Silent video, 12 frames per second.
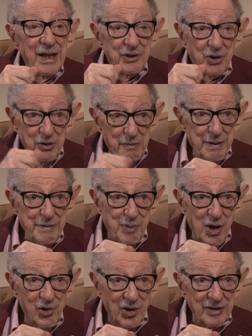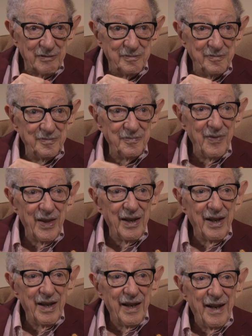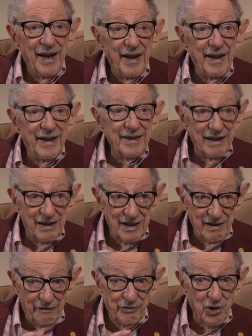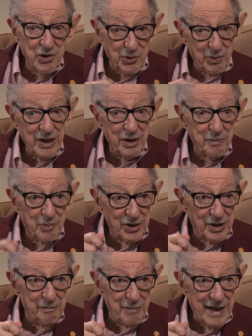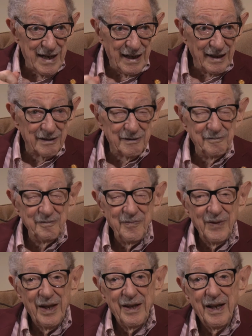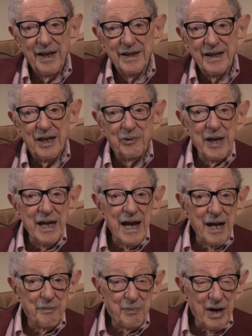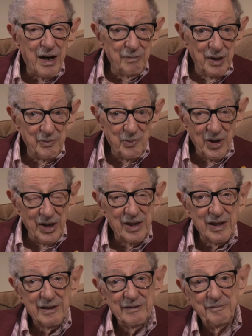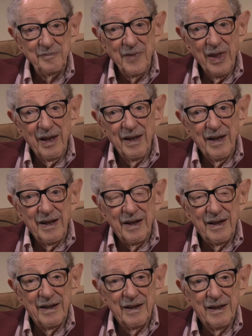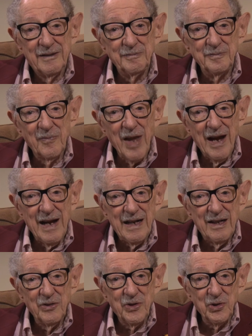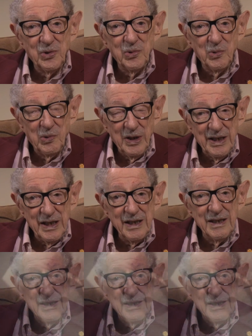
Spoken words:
that could be broken. And of course, we could put them back. Now, we had a problem with how do we